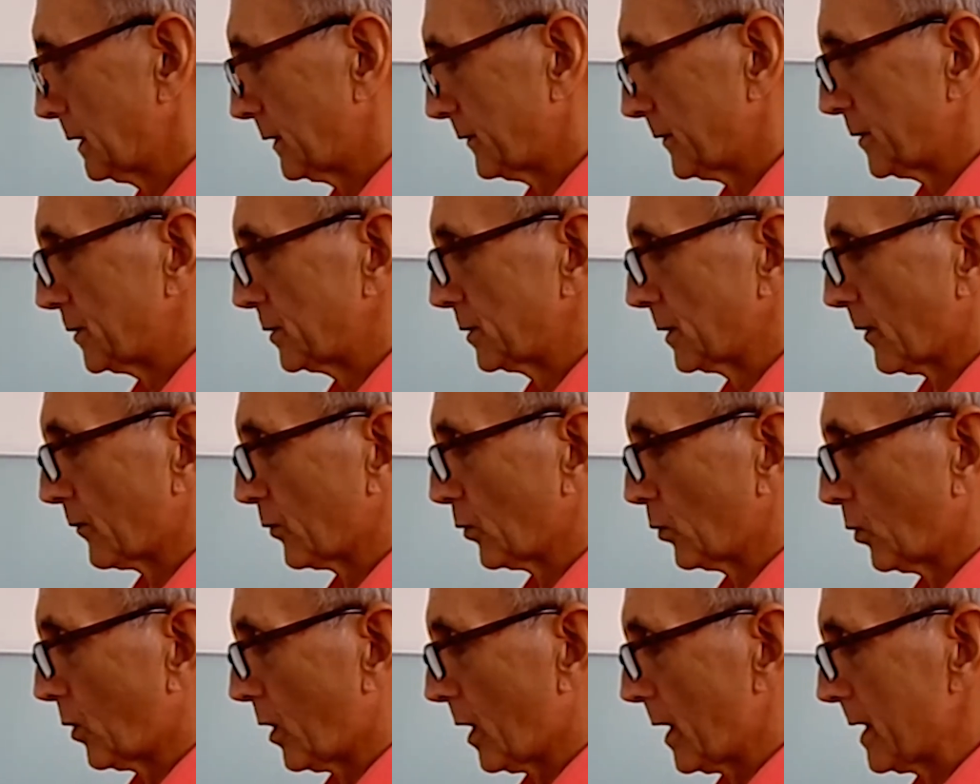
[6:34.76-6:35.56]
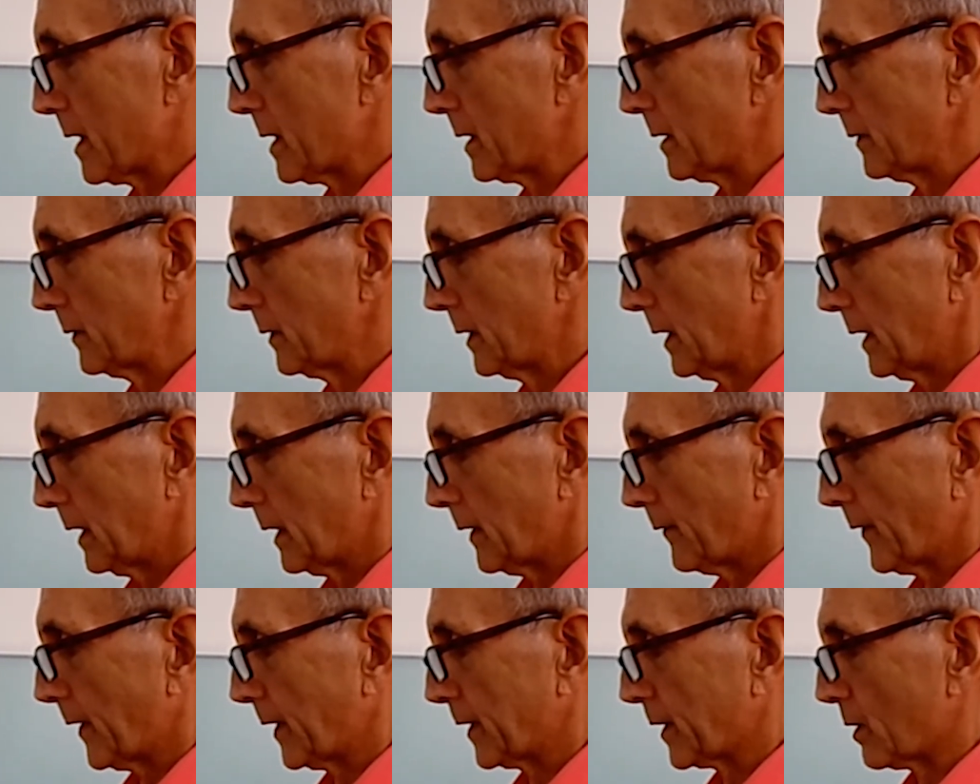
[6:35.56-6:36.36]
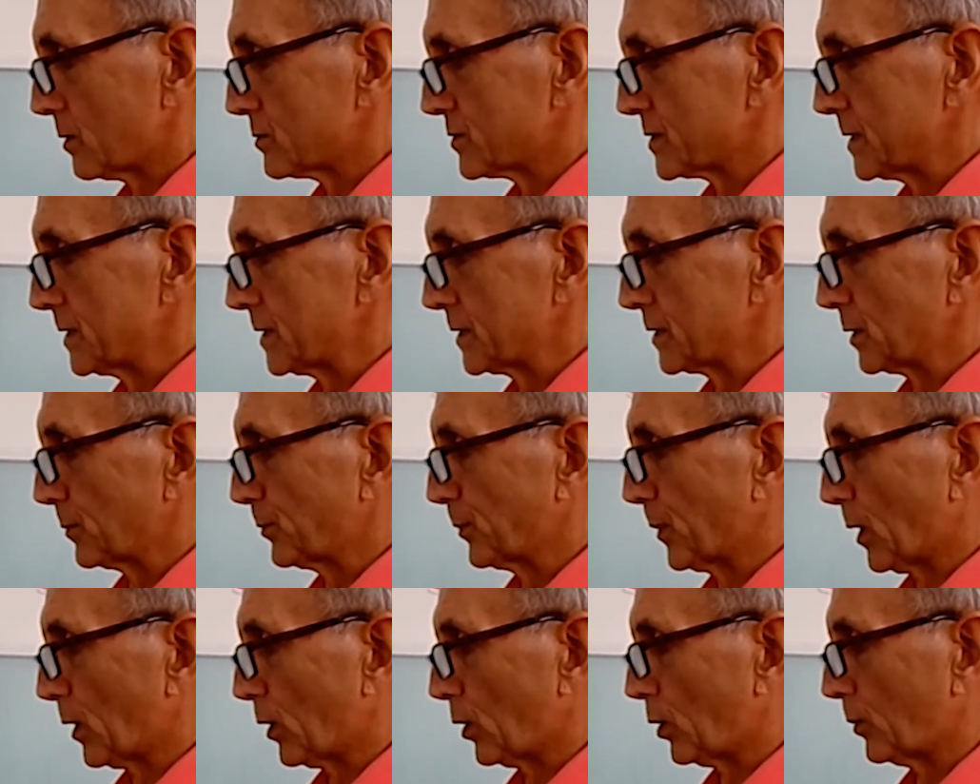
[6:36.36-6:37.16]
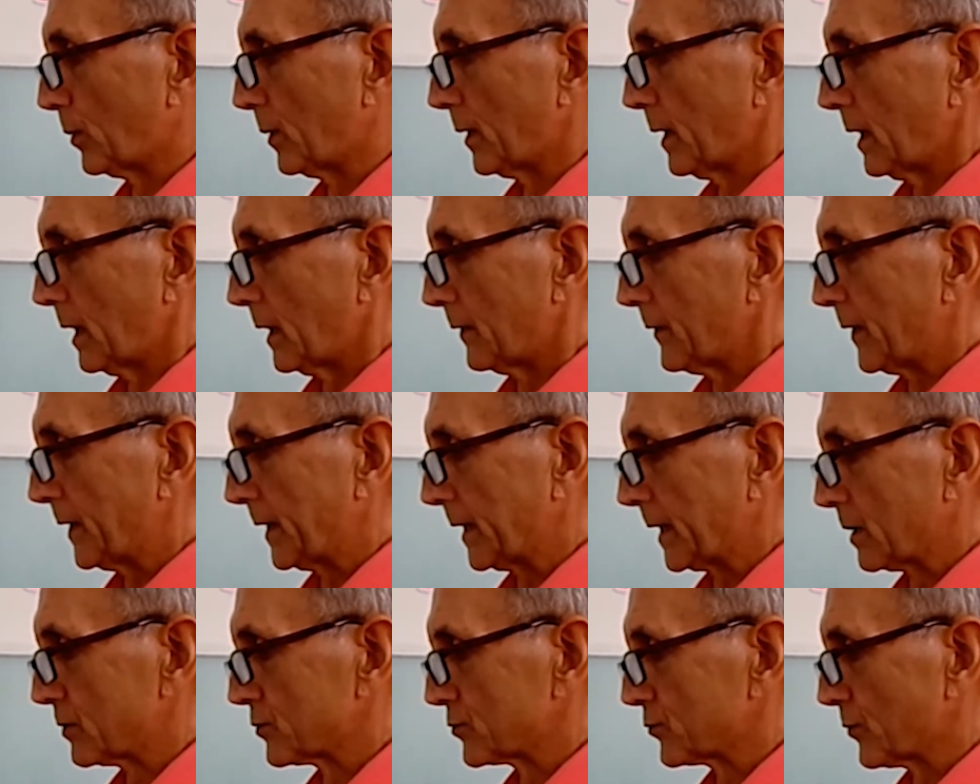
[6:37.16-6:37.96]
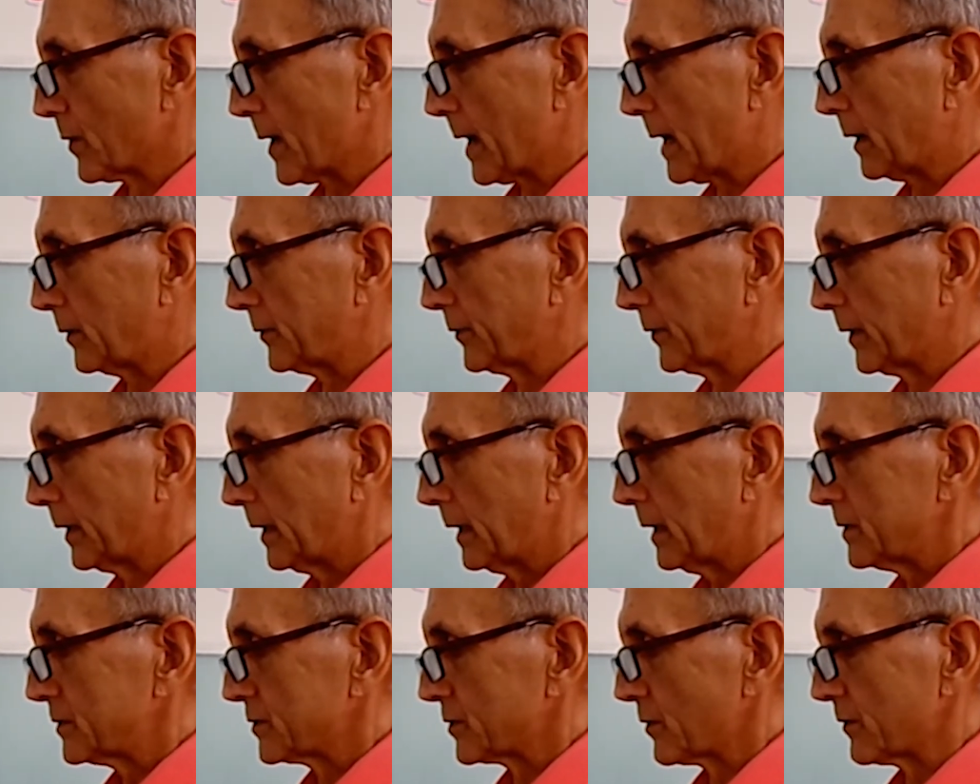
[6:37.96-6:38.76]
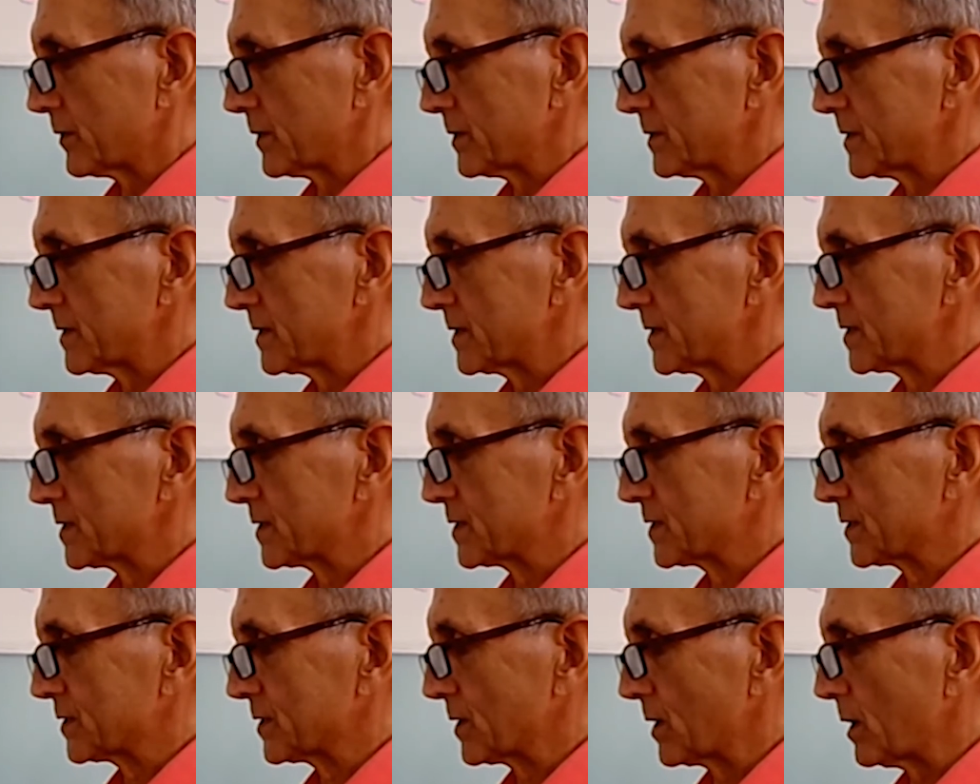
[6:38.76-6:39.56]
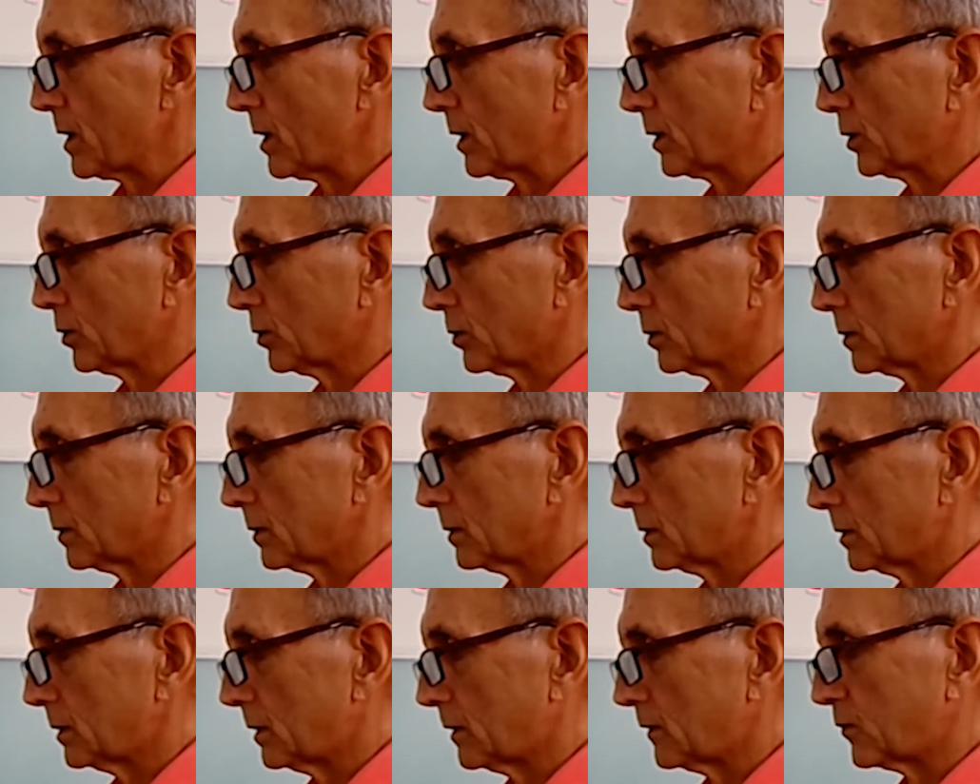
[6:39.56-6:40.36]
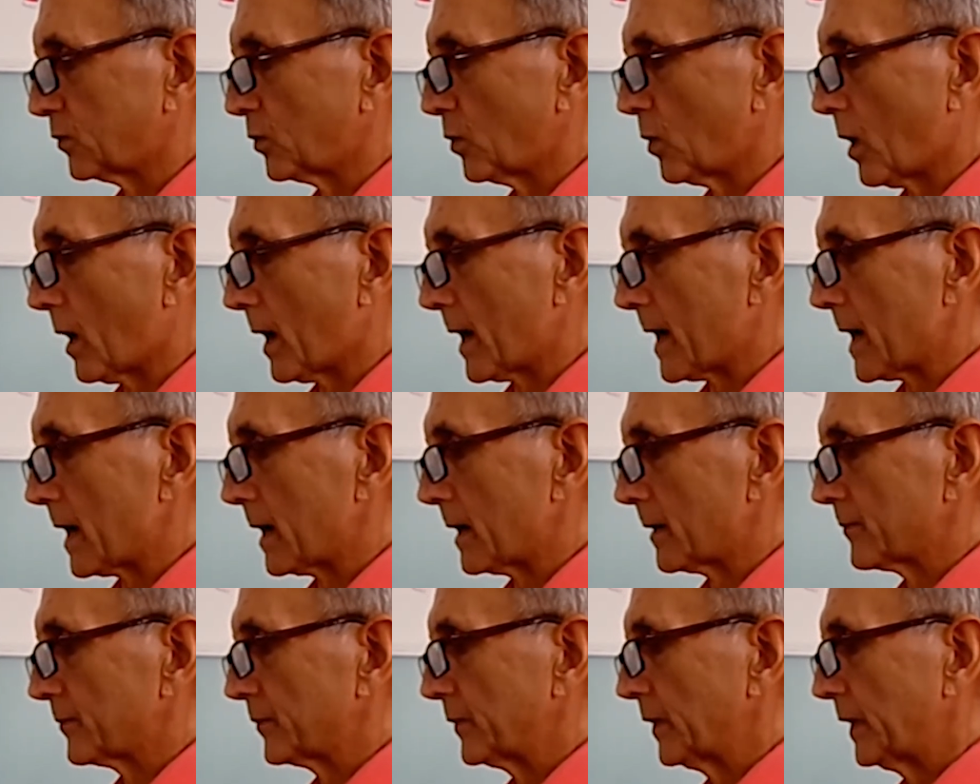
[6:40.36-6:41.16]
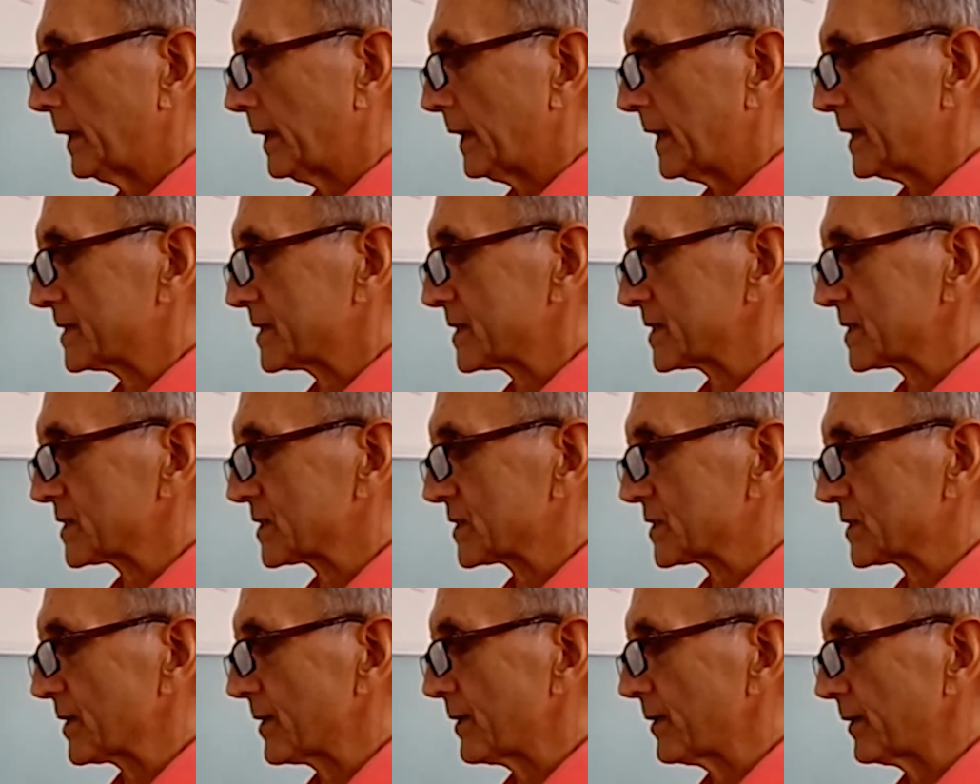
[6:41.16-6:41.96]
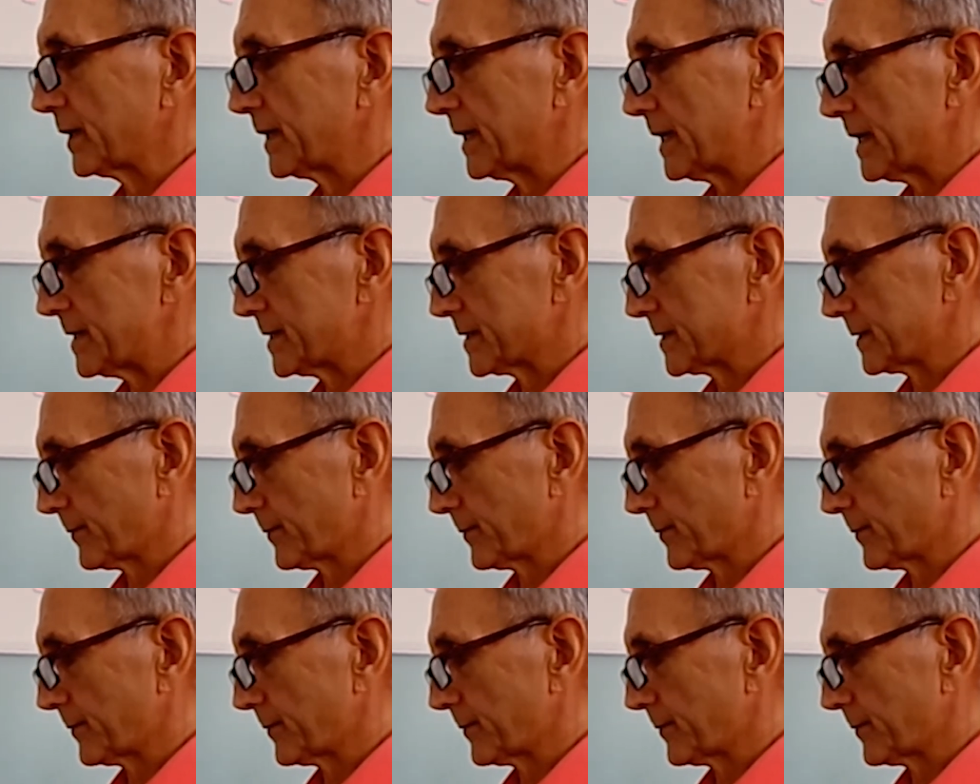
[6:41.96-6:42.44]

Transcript: then you have a wire, and that goes into the bulb, and then it goes round, so that there's a circle of wire. It's a circuit.